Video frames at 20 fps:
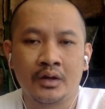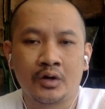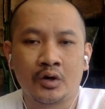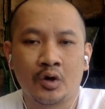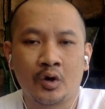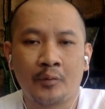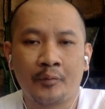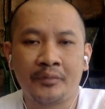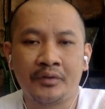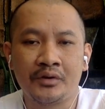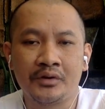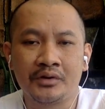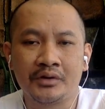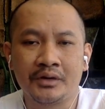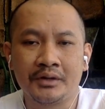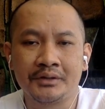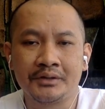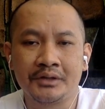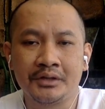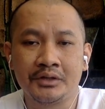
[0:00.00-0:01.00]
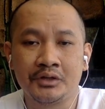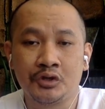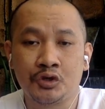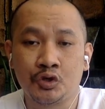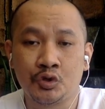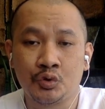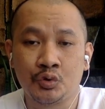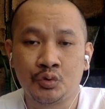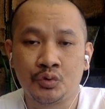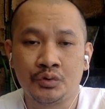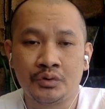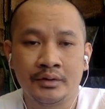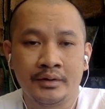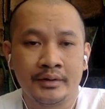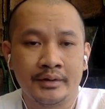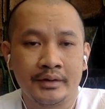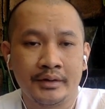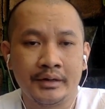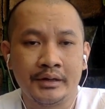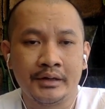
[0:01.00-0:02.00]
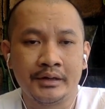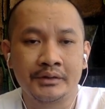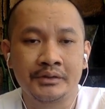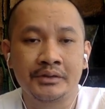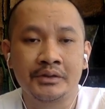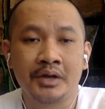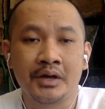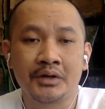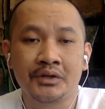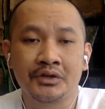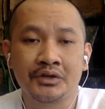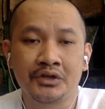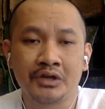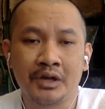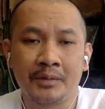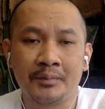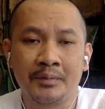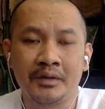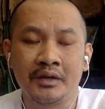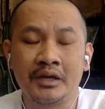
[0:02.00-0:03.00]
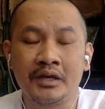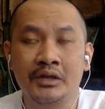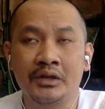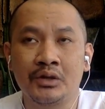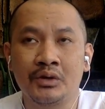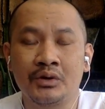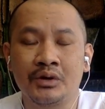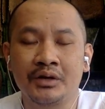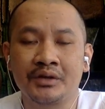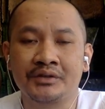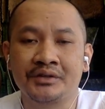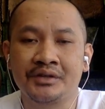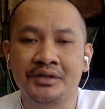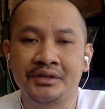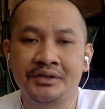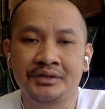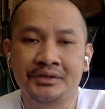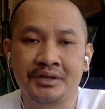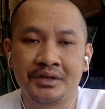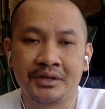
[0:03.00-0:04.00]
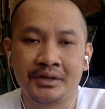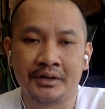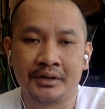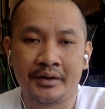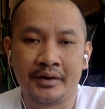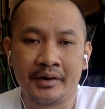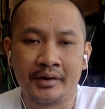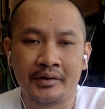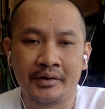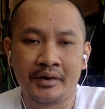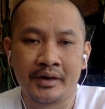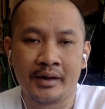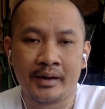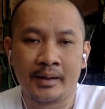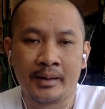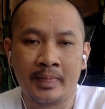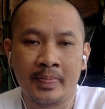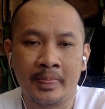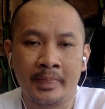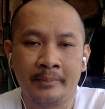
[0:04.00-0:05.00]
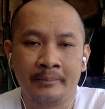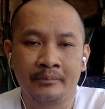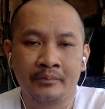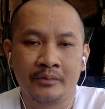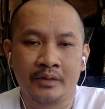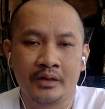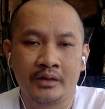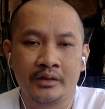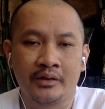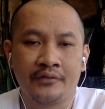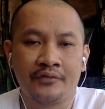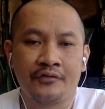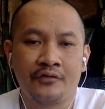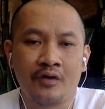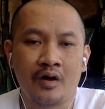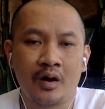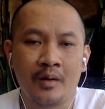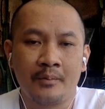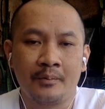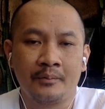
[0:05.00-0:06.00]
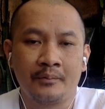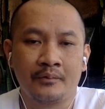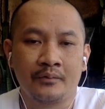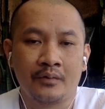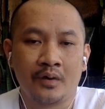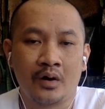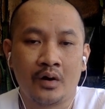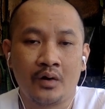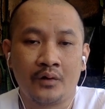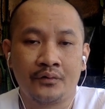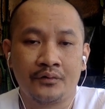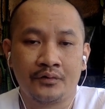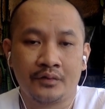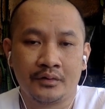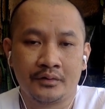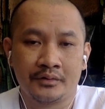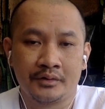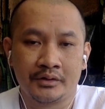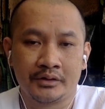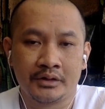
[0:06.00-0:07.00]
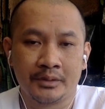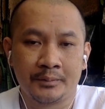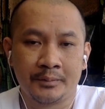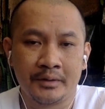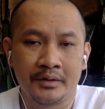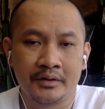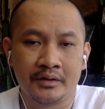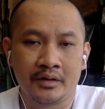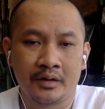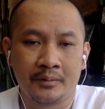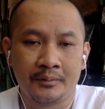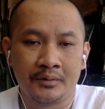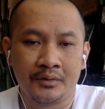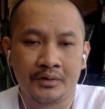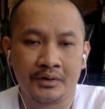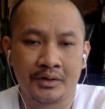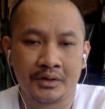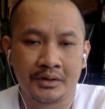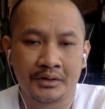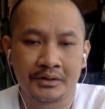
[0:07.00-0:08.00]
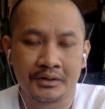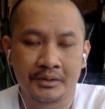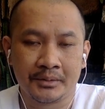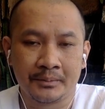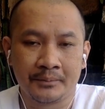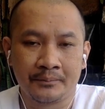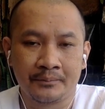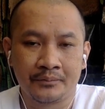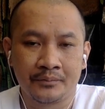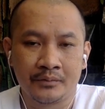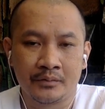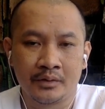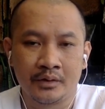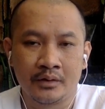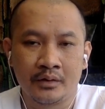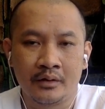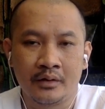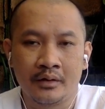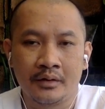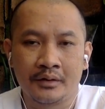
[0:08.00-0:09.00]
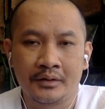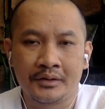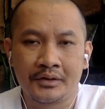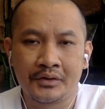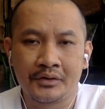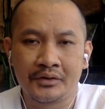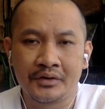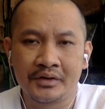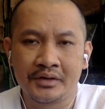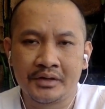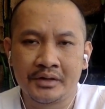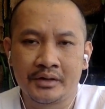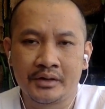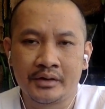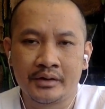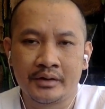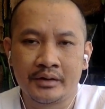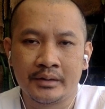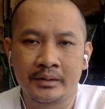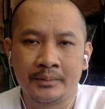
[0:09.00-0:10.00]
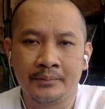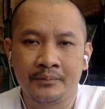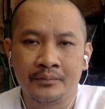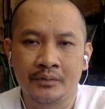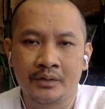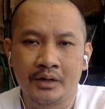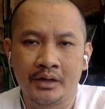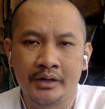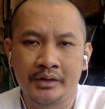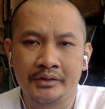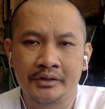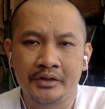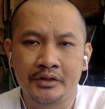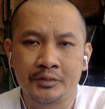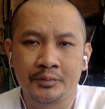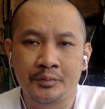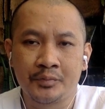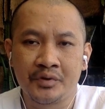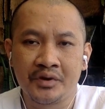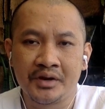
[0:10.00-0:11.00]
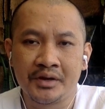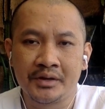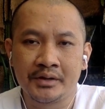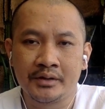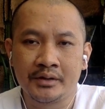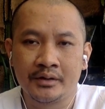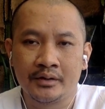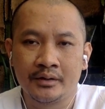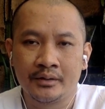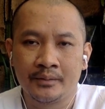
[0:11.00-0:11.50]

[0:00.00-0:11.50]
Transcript: communication too is shaping into a distinct area, the form of disciplined communication. Theoretically, it is bring